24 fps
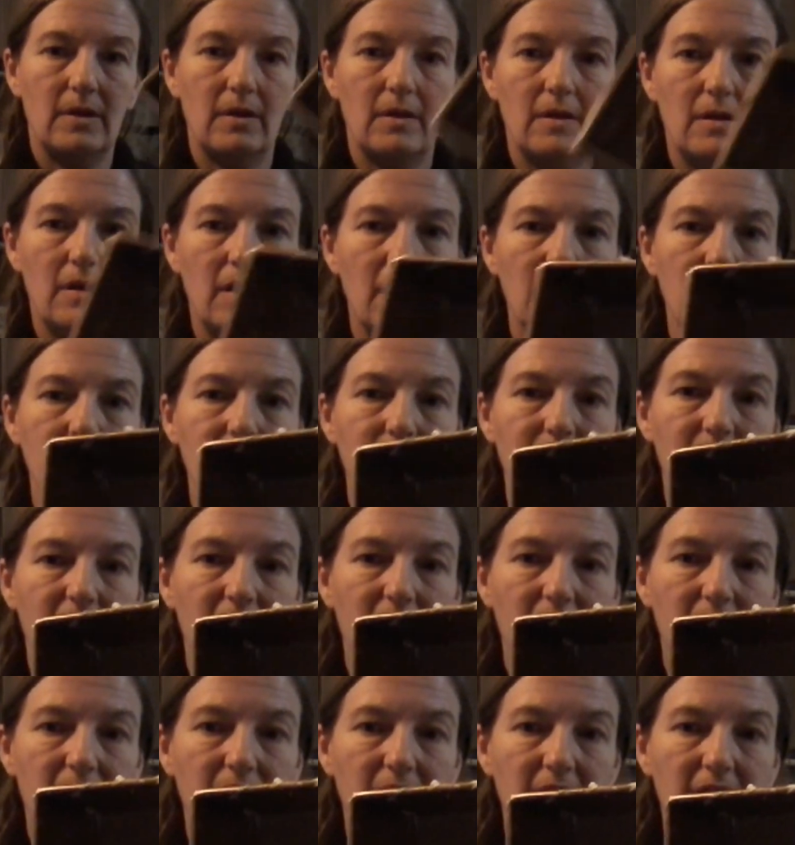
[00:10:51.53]
Alright,
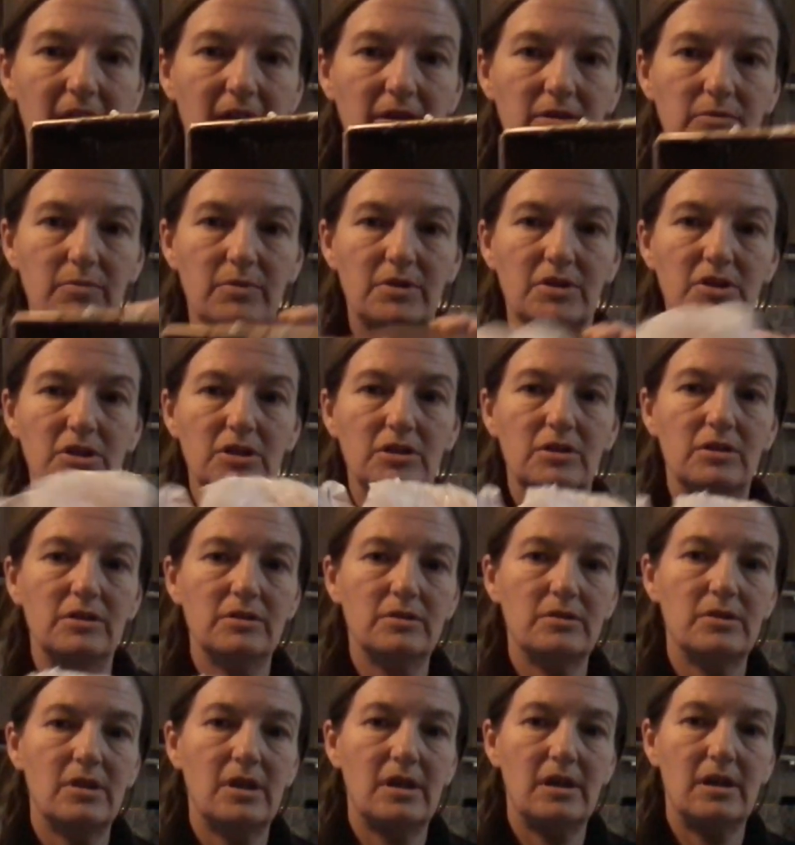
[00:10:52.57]
and that's what she
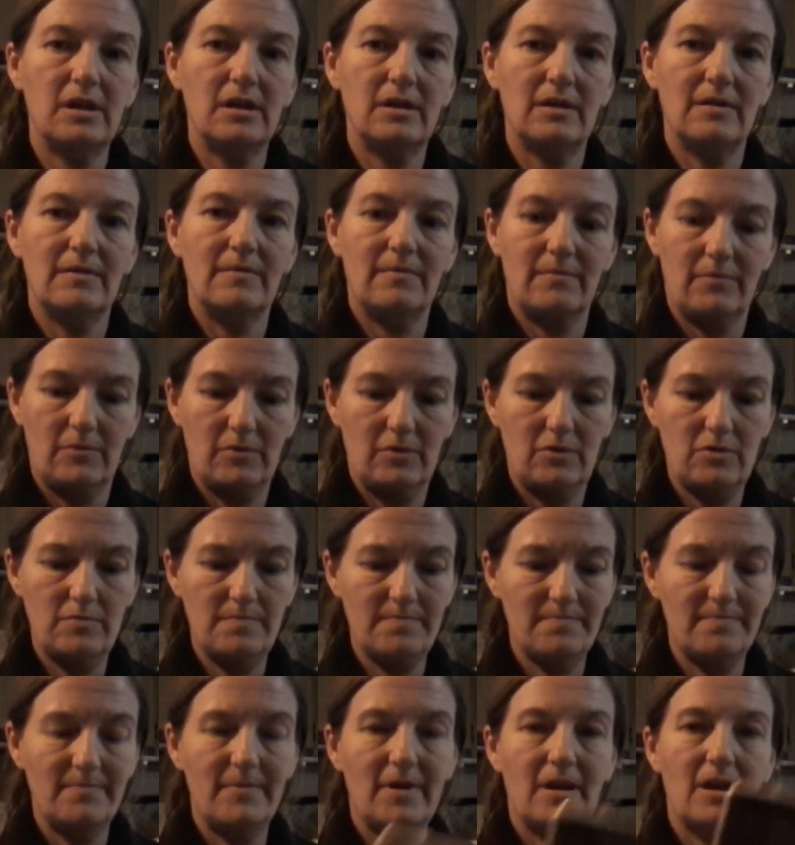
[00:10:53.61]
looks like.
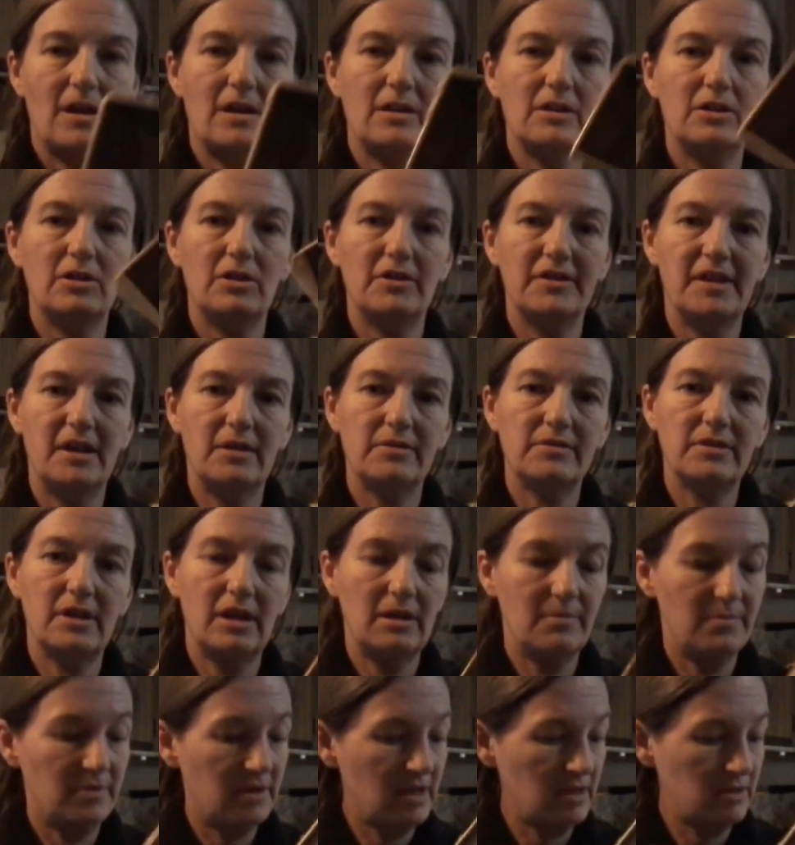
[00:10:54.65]
We got a little on the outside.
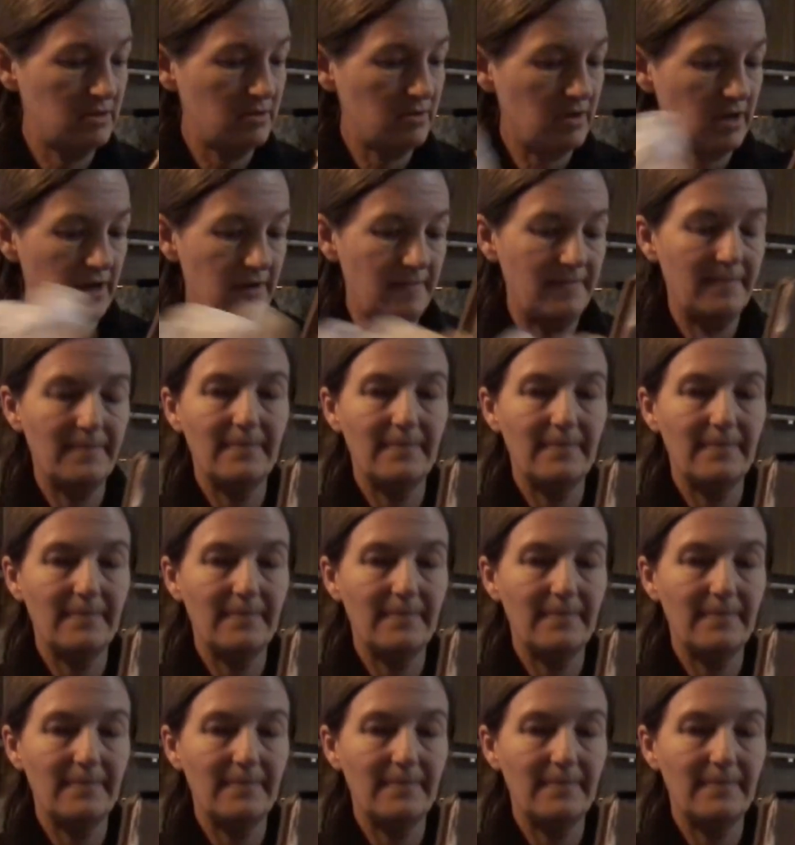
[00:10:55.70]
That's okay.